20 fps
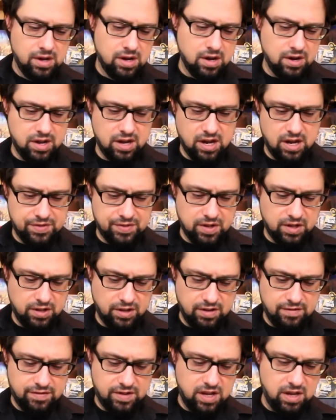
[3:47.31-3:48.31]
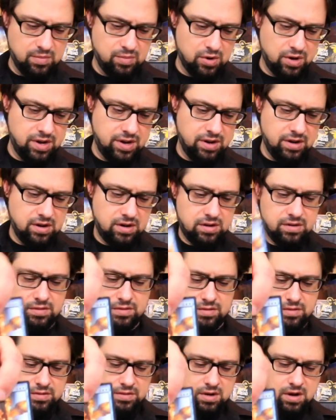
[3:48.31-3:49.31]
Okay, I got the Glyph Keeper here.
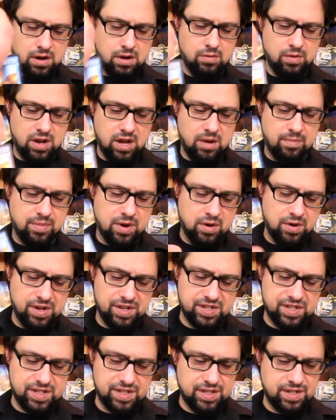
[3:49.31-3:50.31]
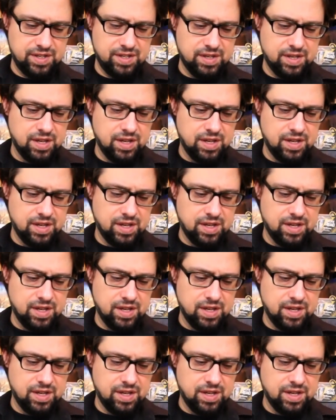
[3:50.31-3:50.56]
Oh, we got a bonus.